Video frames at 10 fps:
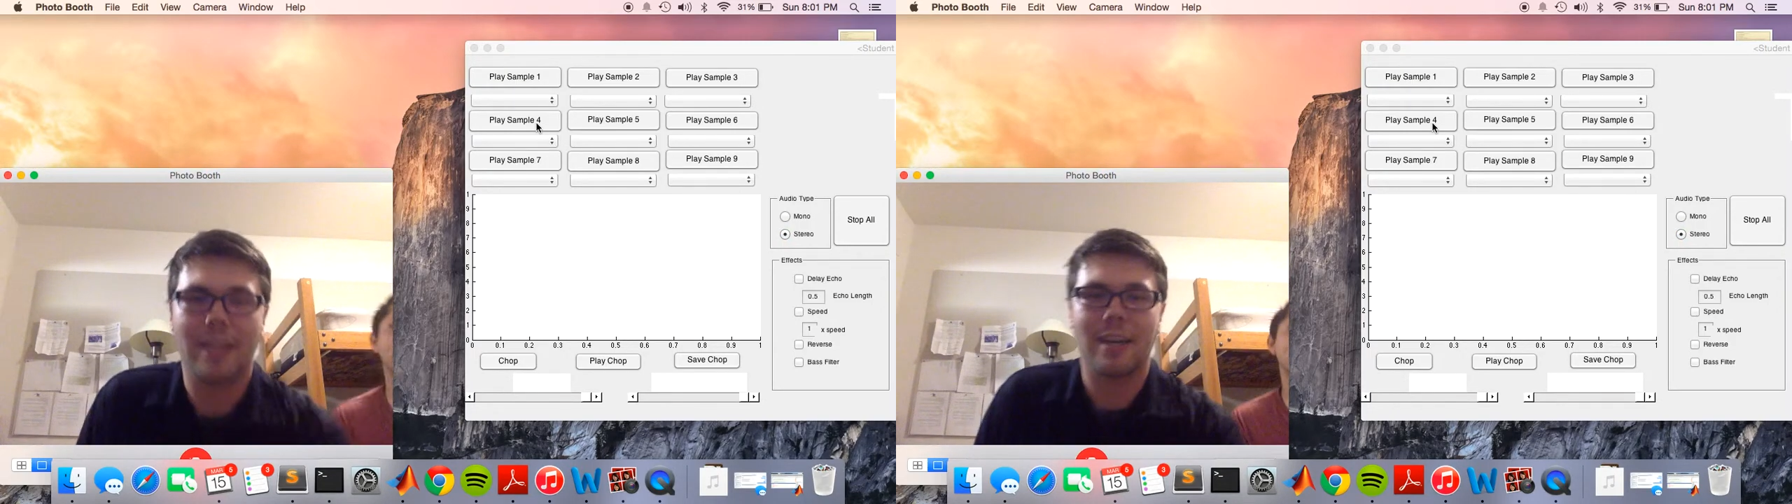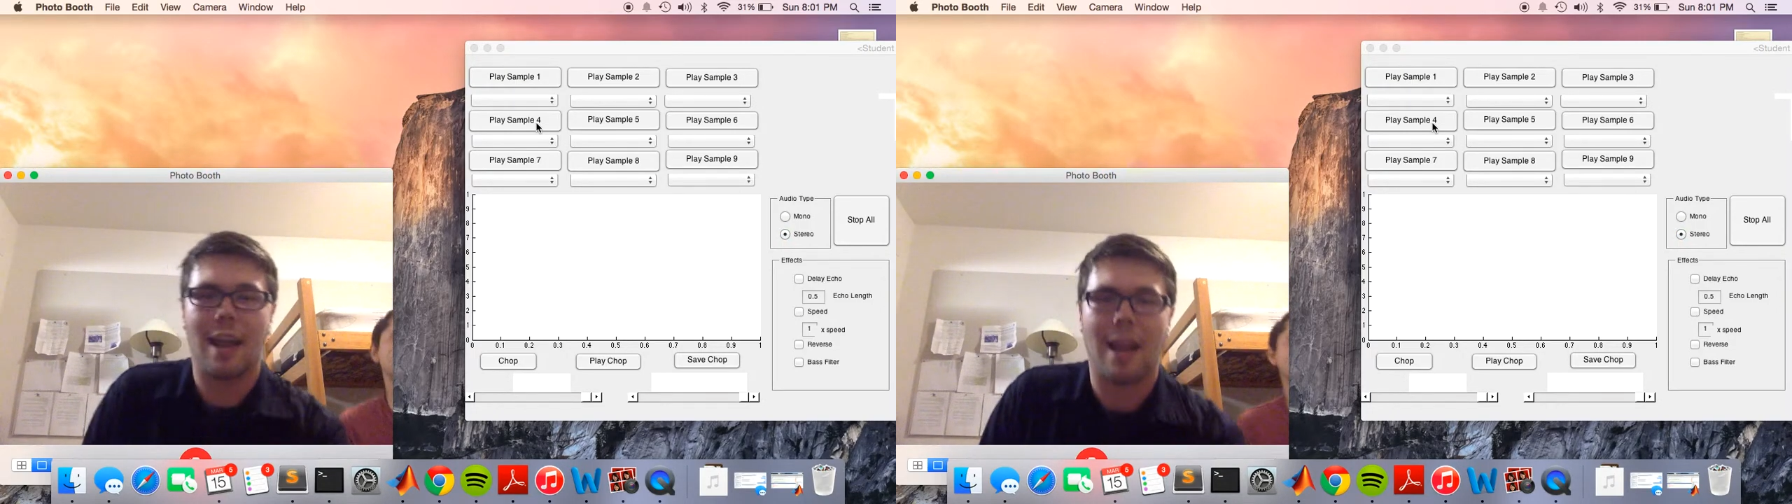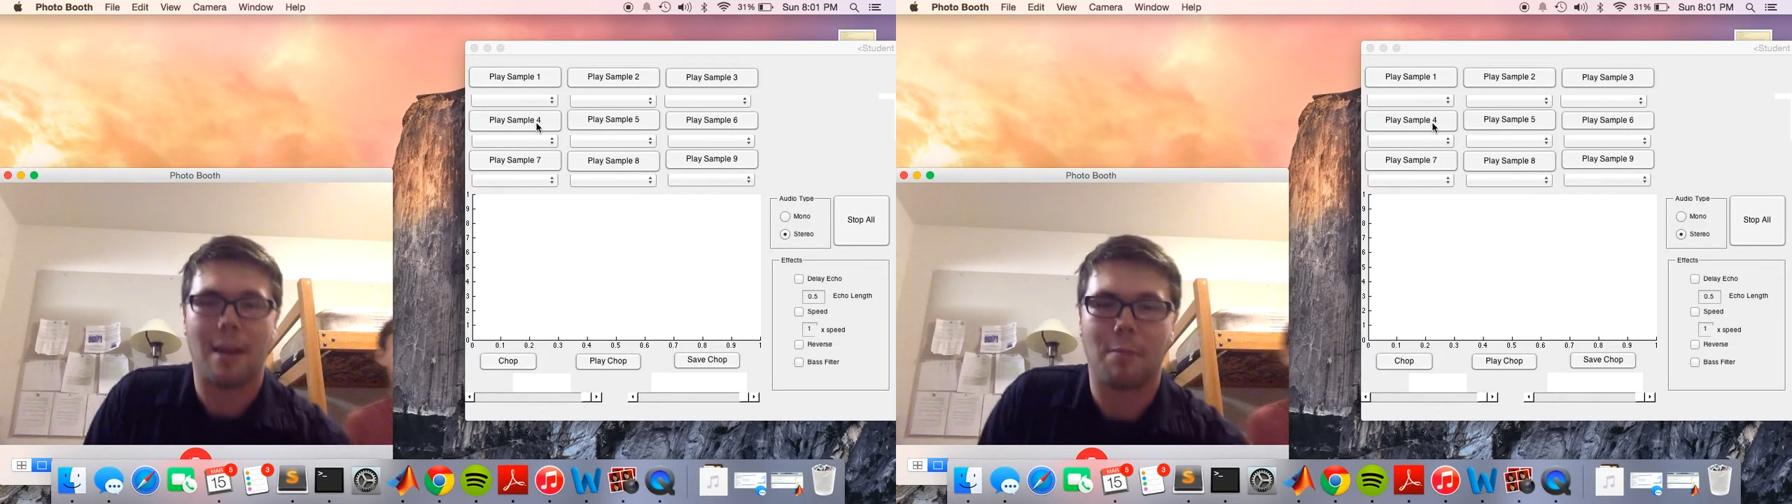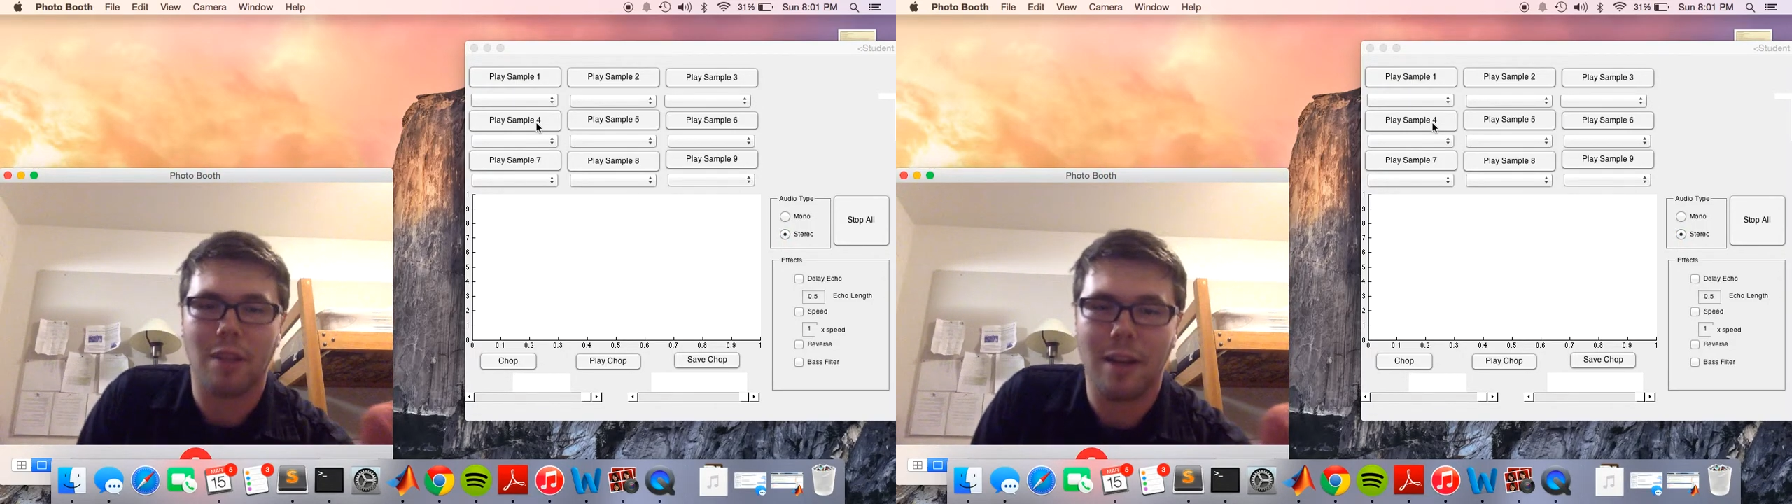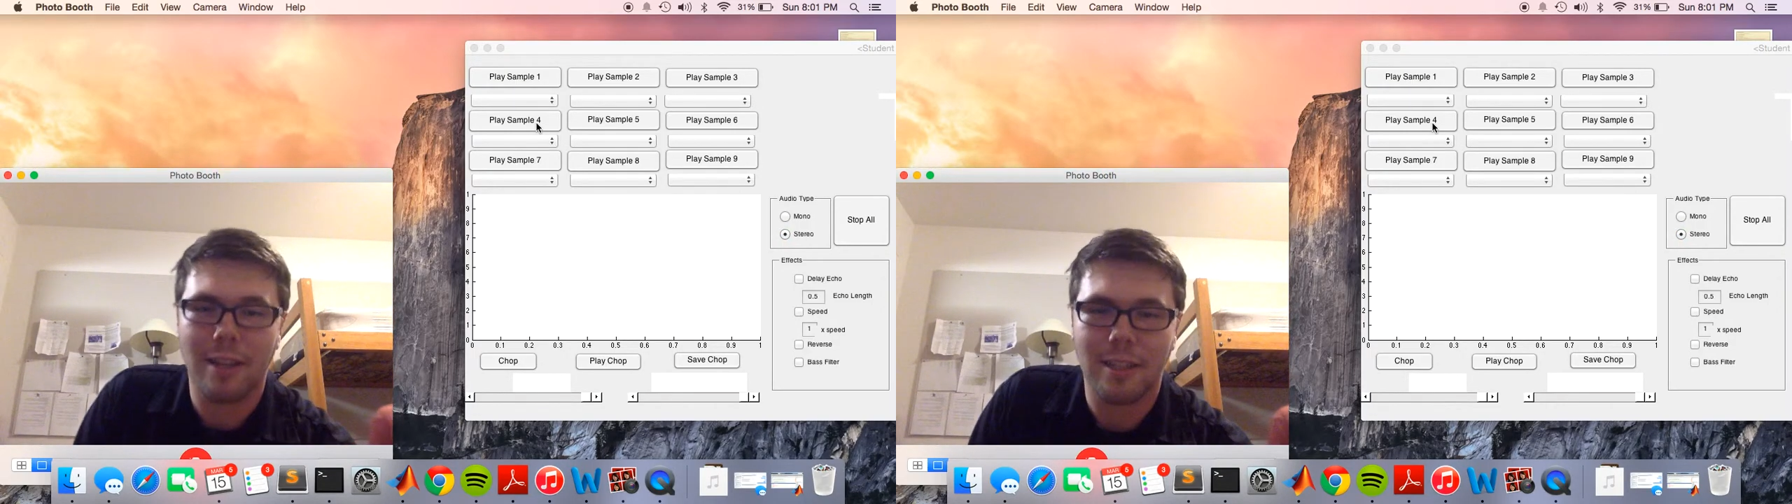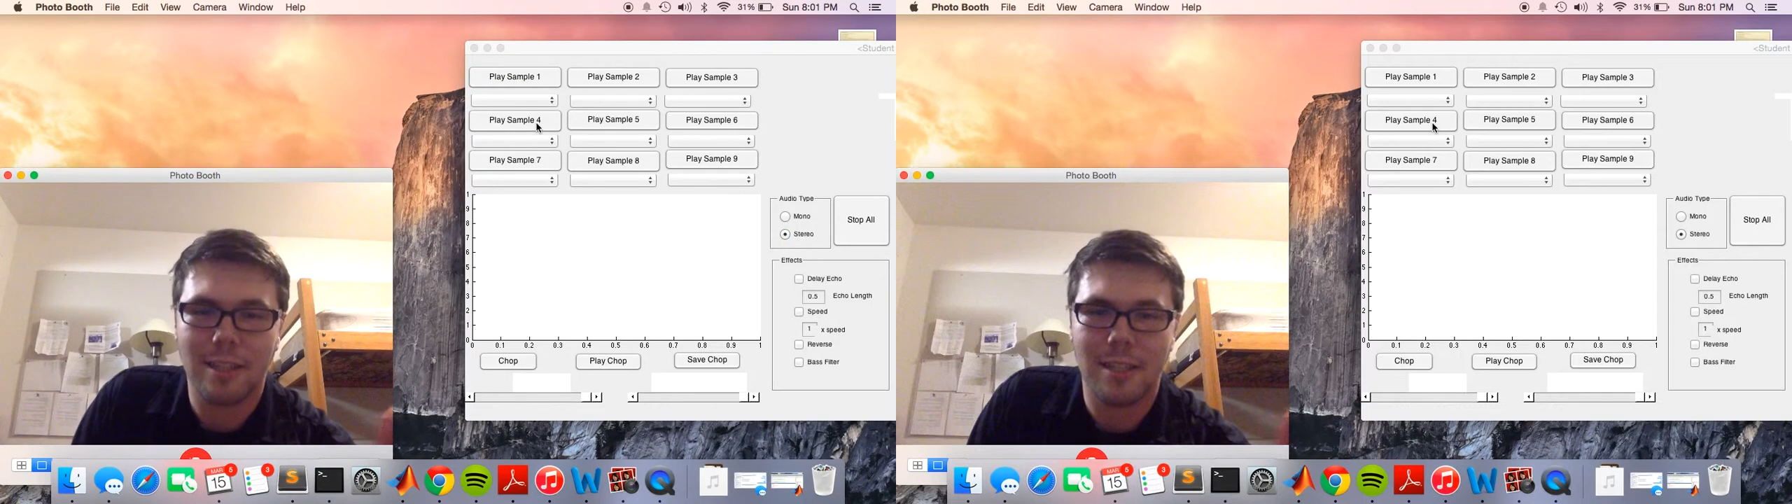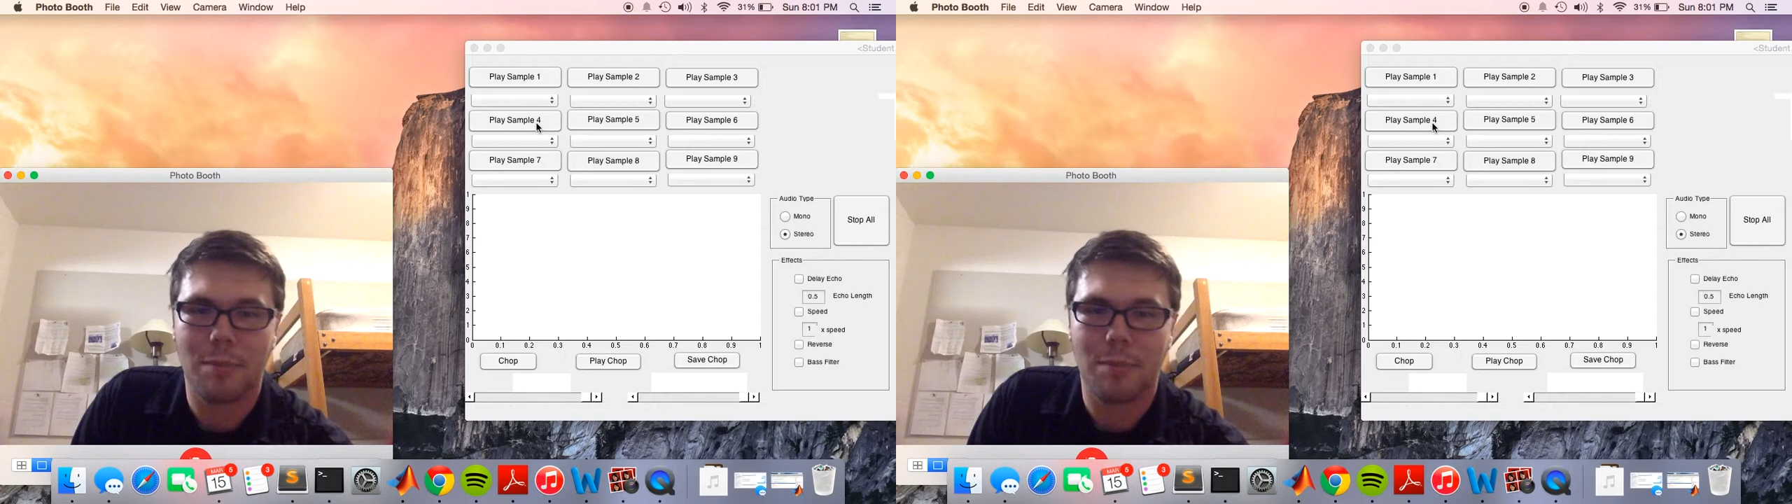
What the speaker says: and plotting the sample,